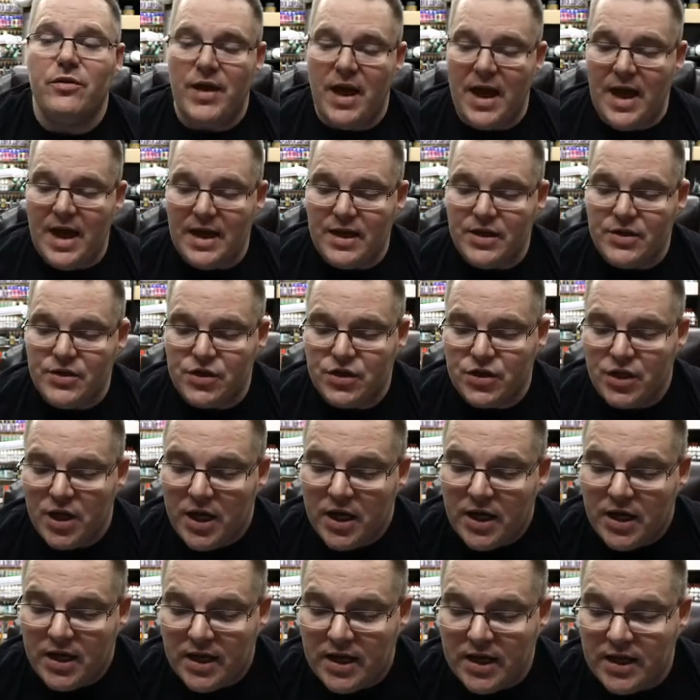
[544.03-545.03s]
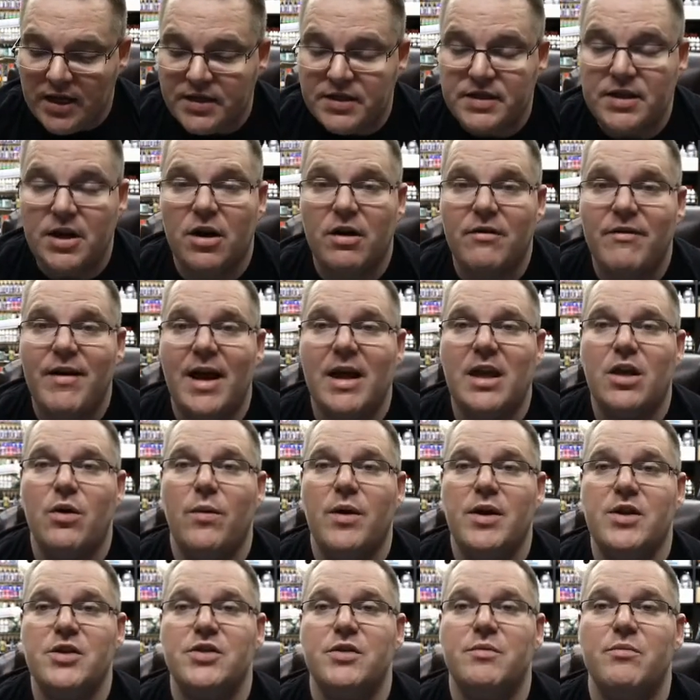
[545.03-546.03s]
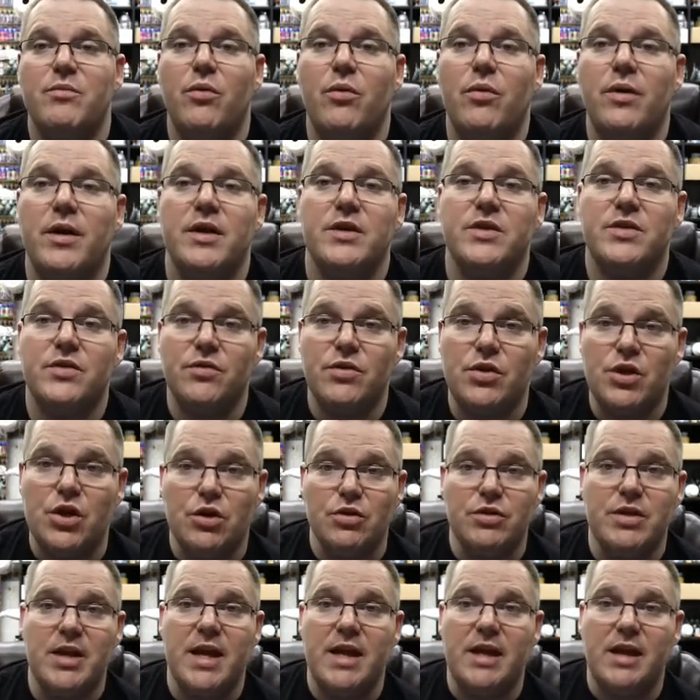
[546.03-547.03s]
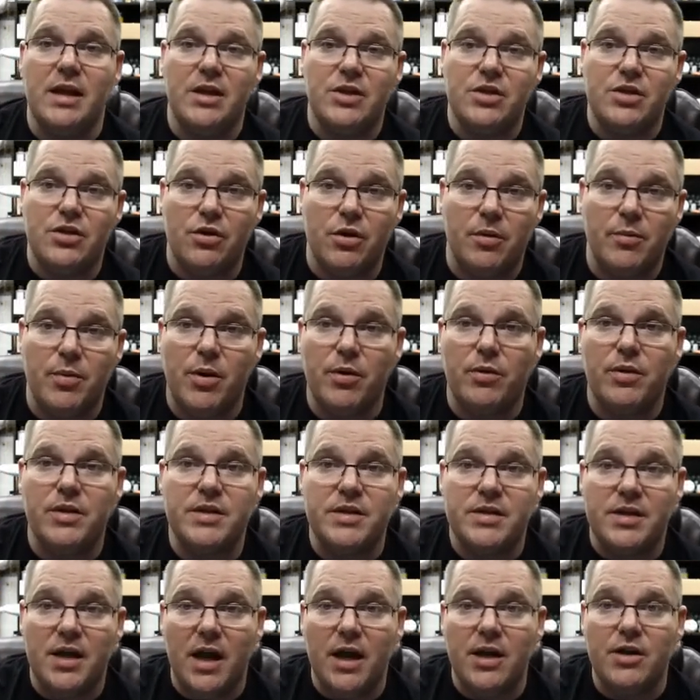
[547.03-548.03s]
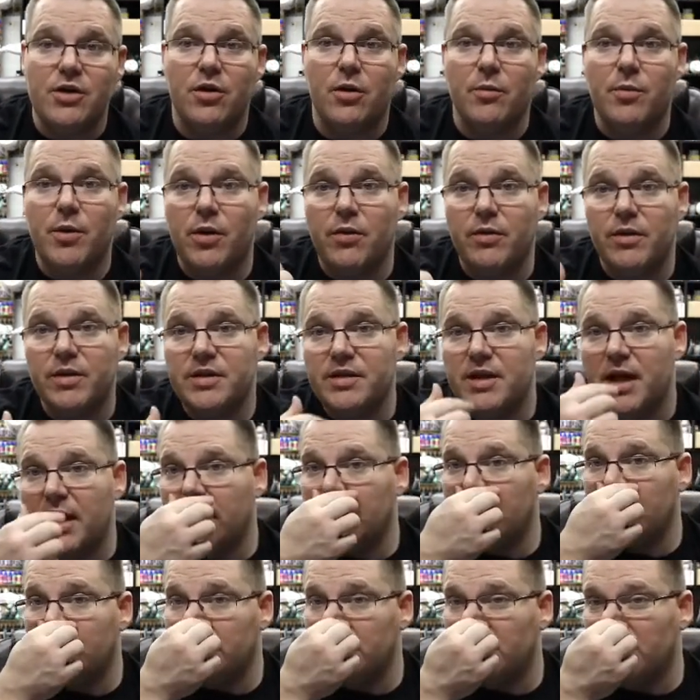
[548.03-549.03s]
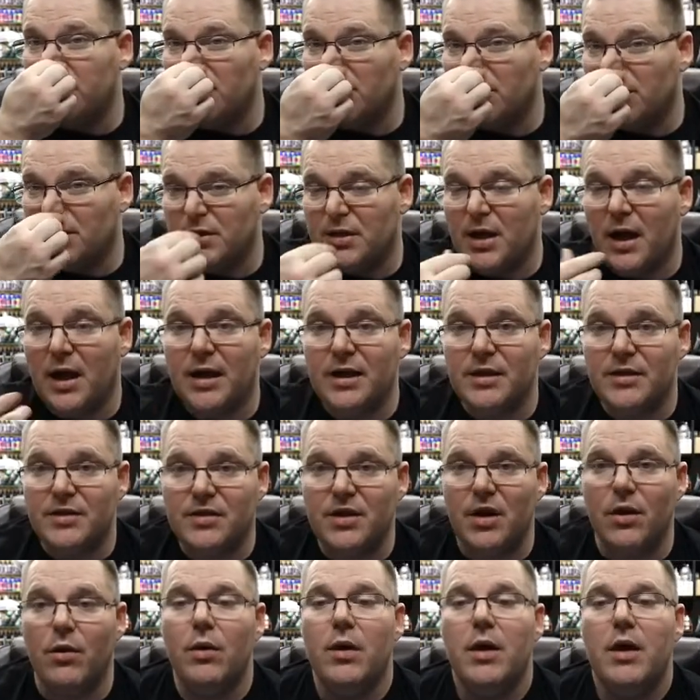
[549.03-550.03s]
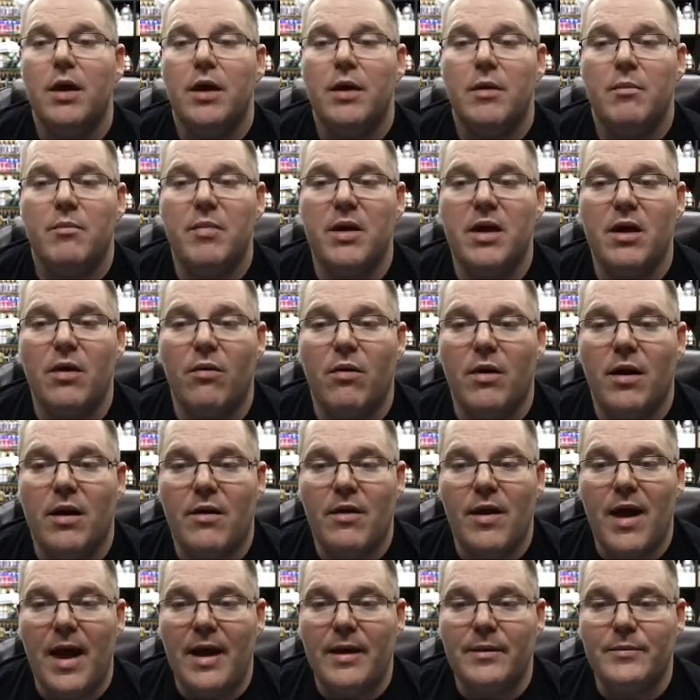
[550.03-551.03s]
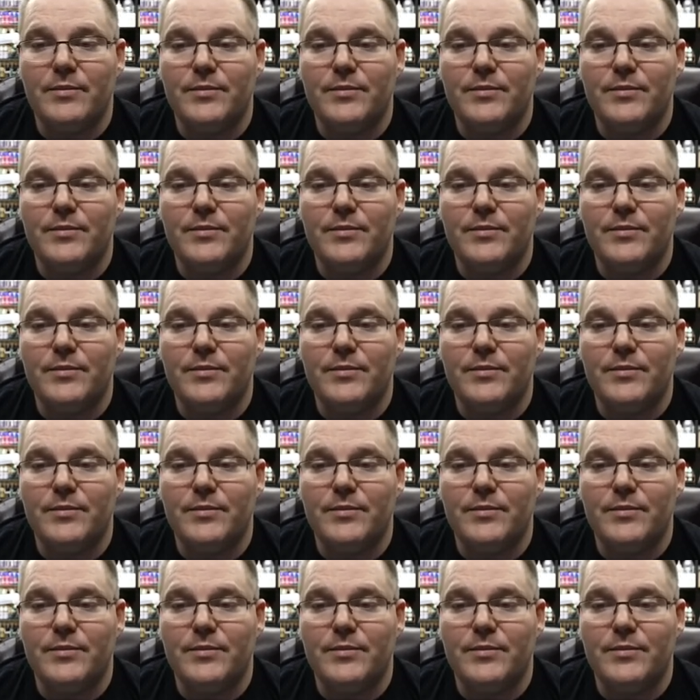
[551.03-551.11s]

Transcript: edge is their evacuation point. So you're taking it to your opponent's side, your opponent's taking it to your side. So be aware of that.